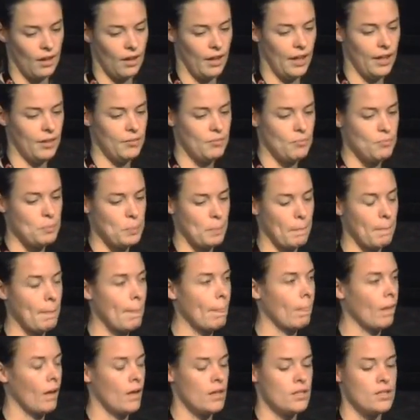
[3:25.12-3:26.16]
All right?
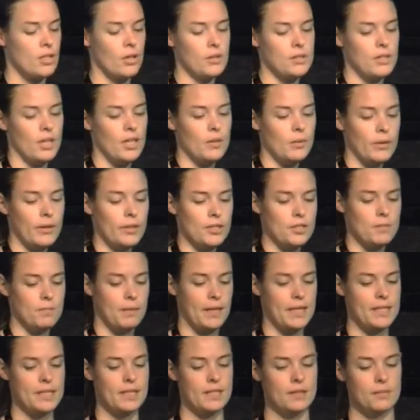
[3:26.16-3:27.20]
So type
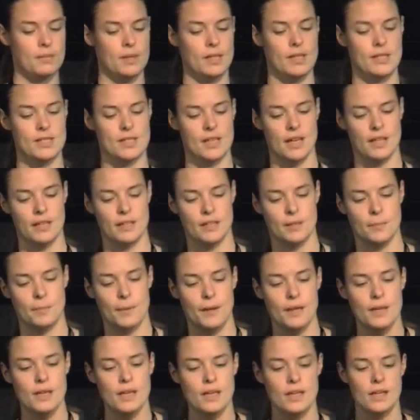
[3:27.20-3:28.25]
coercion basically means that
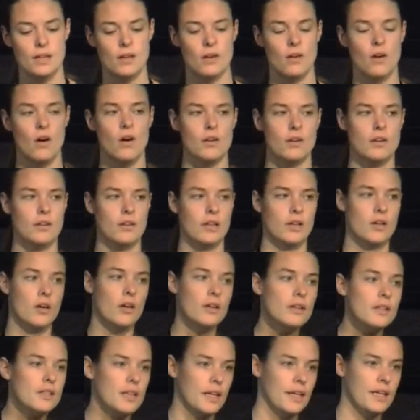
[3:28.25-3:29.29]
depending on the
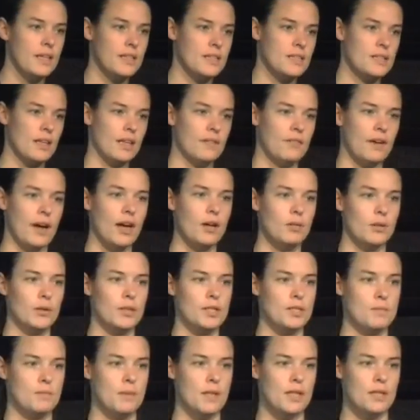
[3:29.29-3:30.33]
context that the
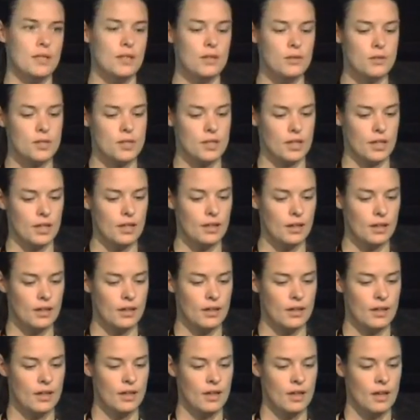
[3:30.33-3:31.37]
variable is being used in,
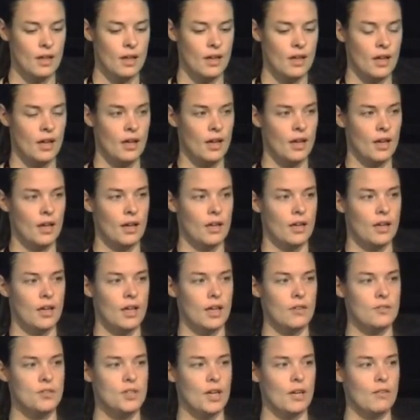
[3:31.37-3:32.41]

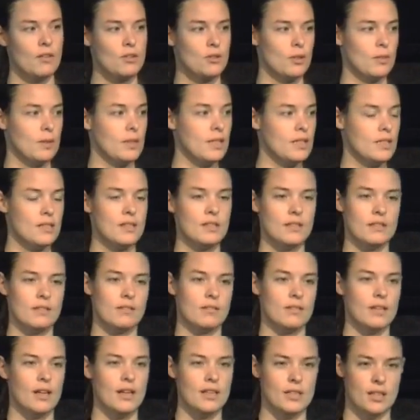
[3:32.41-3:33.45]
if JavaScript isn't
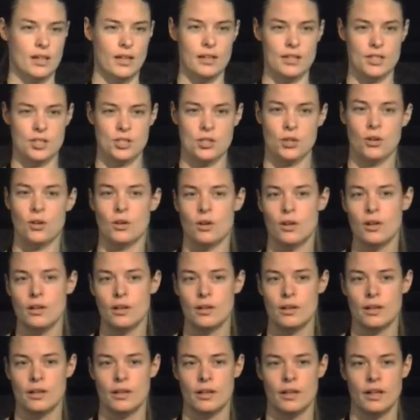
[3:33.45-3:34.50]
entirely
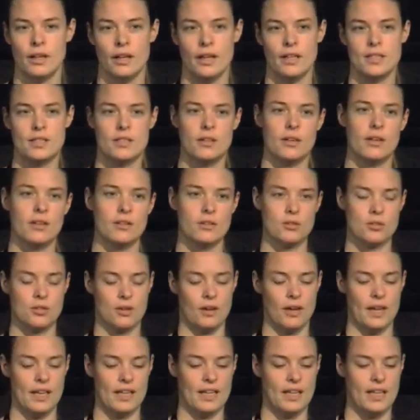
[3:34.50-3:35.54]
sure, it's going to
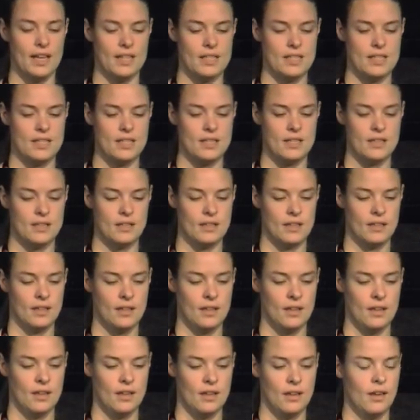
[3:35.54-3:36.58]
try and guess.
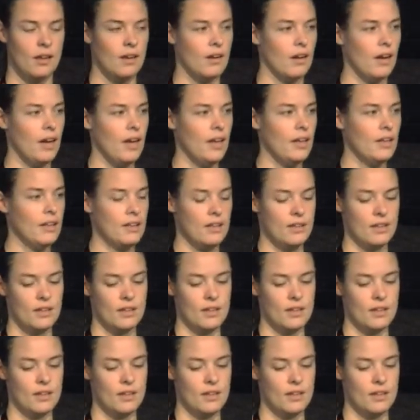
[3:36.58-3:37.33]
All right?